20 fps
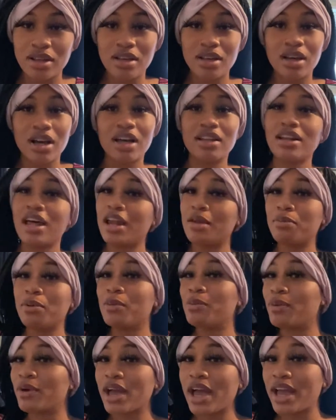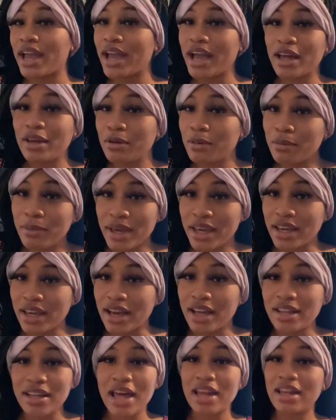A lot of people can't handle me.
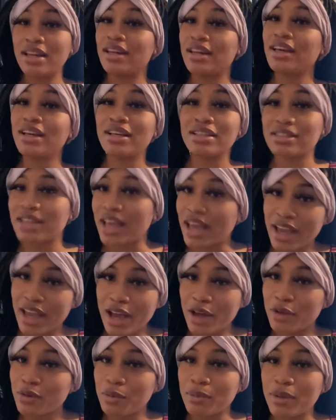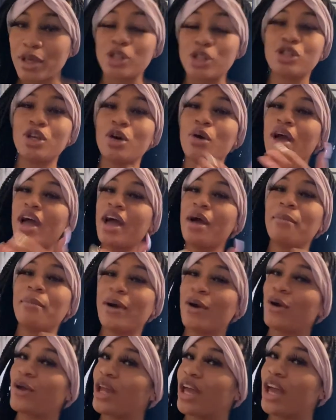A lot of niggas can't handle me. So how am
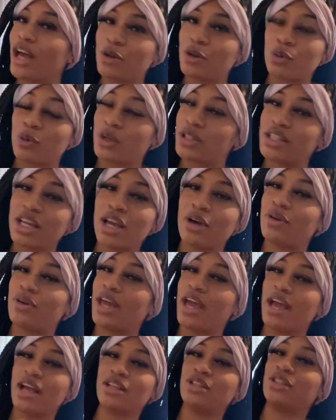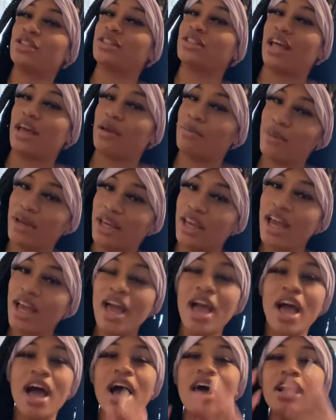I going to handle a child that act just like me?
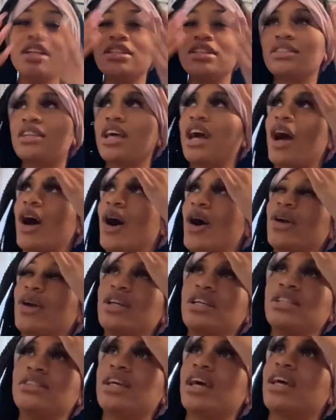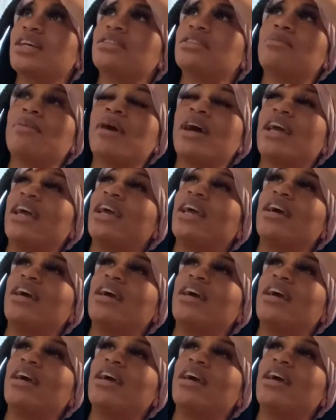I just got all these things in my head